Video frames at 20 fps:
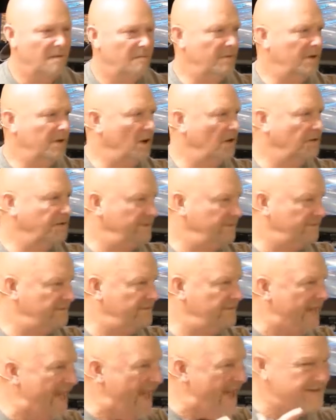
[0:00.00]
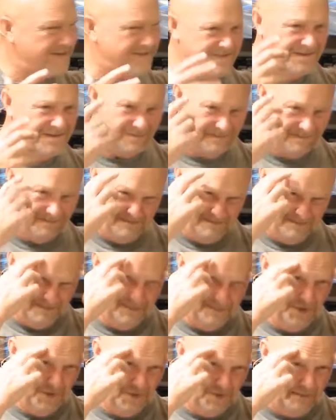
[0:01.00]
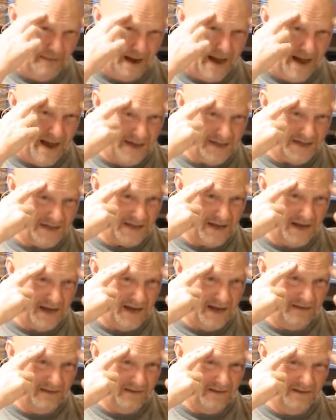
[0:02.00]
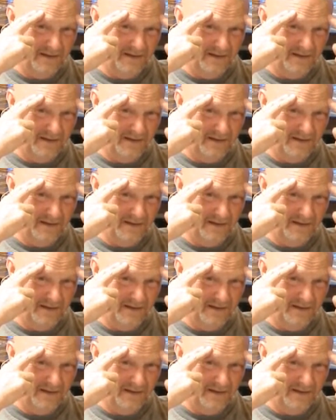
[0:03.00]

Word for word: because if that's your mindset,